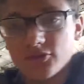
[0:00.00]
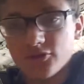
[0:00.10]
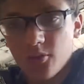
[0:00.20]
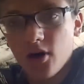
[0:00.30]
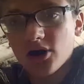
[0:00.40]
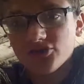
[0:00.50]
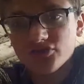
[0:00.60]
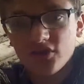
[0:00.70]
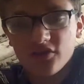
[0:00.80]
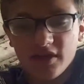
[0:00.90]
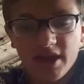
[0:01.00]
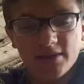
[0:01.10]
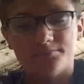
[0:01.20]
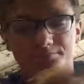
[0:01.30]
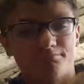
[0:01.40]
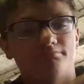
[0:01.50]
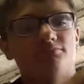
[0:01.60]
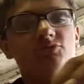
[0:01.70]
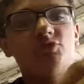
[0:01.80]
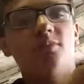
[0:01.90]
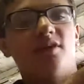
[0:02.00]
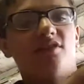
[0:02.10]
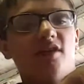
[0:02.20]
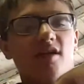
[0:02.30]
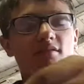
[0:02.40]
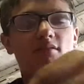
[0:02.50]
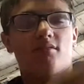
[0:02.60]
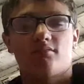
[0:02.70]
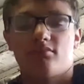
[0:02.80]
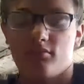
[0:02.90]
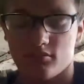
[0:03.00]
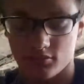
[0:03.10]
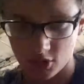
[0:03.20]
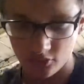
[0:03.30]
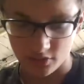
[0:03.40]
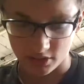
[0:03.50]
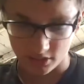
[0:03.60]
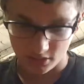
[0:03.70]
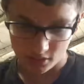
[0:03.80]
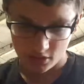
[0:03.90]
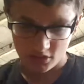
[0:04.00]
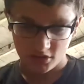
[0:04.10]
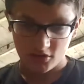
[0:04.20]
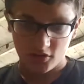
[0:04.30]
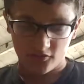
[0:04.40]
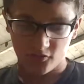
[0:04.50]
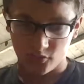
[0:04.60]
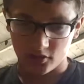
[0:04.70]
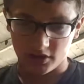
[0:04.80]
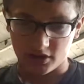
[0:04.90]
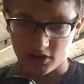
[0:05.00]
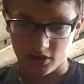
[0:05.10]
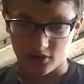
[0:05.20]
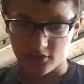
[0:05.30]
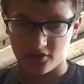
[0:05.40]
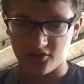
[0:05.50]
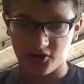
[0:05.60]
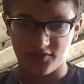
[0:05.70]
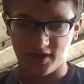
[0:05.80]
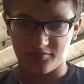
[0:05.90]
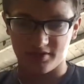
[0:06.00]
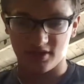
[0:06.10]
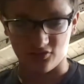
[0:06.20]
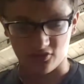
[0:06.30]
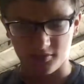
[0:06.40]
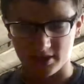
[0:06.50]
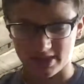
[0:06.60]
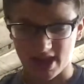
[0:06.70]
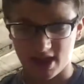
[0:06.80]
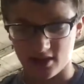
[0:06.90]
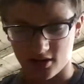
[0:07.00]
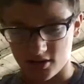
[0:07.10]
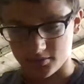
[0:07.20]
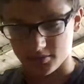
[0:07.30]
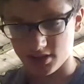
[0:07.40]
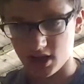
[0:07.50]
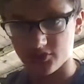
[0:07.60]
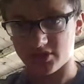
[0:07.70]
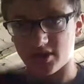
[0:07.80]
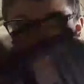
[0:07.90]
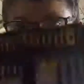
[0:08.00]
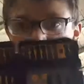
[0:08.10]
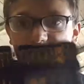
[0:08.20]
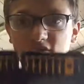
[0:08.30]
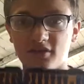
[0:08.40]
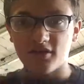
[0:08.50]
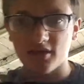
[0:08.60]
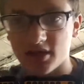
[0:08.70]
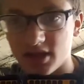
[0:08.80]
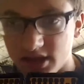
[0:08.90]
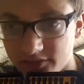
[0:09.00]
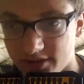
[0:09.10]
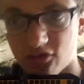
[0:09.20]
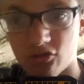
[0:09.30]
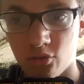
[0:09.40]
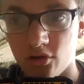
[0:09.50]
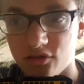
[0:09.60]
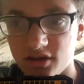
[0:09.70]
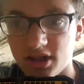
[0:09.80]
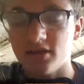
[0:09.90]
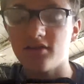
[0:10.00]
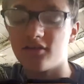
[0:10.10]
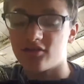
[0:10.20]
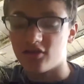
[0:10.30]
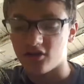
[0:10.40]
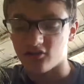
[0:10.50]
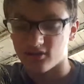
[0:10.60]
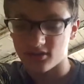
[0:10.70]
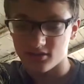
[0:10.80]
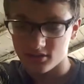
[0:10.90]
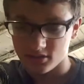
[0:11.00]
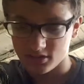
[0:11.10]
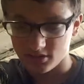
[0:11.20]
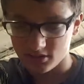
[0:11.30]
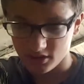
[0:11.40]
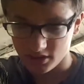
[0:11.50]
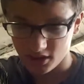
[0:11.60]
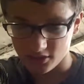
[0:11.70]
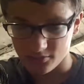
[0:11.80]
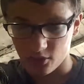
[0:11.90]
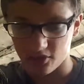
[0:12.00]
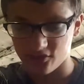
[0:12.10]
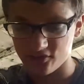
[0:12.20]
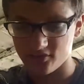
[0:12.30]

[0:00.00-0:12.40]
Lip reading: DeWalt drill set. Drill bit set. Good one. For, 35 piece or something like that. Got it for $10. It even has Torx in it. So, that's a bonus.